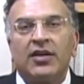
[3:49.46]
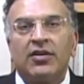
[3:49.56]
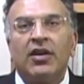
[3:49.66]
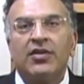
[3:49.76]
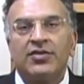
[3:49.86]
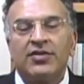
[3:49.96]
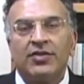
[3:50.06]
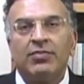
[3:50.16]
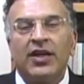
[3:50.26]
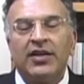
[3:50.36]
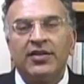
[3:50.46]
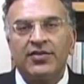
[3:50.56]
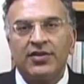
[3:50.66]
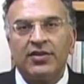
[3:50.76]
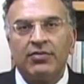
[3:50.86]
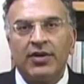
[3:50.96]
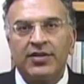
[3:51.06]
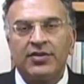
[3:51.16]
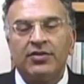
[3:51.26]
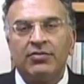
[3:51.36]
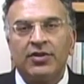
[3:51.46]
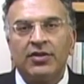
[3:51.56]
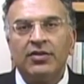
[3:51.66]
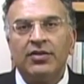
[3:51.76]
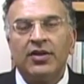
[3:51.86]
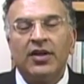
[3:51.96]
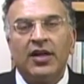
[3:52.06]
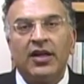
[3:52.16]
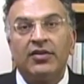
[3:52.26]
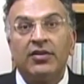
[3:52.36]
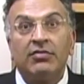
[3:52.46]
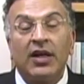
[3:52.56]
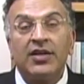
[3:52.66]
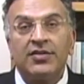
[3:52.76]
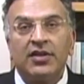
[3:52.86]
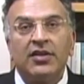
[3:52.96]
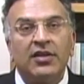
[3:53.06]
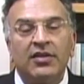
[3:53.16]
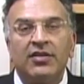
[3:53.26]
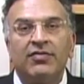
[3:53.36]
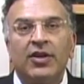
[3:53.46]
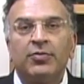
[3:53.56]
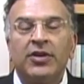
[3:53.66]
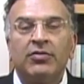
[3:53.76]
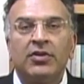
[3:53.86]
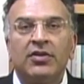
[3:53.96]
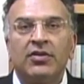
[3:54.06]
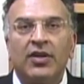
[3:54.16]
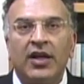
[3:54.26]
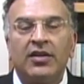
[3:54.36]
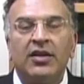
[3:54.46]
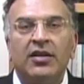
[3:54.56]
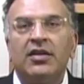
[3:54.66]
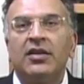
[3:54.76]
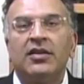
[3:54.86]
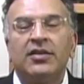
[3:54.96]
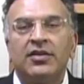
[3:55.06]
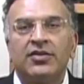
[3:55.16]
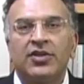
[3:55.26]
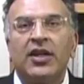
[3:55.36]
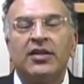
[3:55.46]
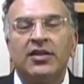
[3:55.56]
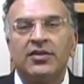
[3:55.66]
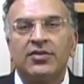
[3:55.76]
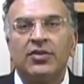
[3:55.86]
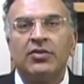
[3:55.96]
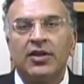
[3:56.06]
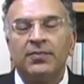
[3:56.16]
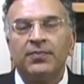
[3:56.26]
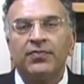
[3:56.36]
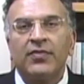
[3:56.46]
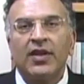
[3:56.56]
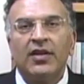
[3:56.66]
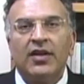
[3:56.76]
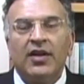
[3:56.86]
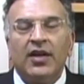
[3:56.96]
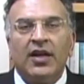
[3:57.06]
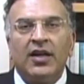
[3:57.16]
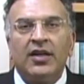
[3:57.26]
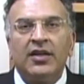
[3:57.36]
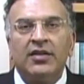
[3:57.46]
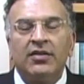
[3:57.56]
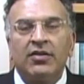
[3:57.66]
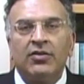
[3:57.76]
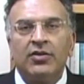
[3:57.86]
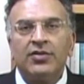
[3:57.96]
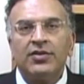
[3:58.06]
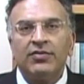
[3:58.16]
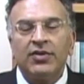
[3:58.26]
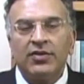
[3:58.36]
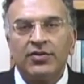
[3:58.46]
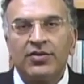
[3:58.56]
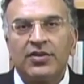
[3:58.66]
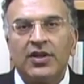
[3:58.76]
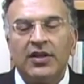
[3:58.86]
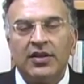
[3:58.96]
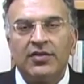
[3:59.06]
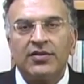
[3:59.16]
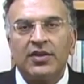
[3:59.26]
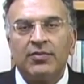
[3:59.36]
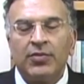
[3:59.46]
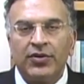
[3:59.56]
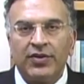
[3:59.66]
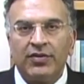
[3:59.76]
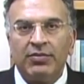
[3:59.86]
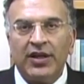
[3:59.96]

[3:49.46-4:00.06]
causes of blindness in the Western world, and they're rising in the developing world like India, China, and so on. In the course of those studies, both of the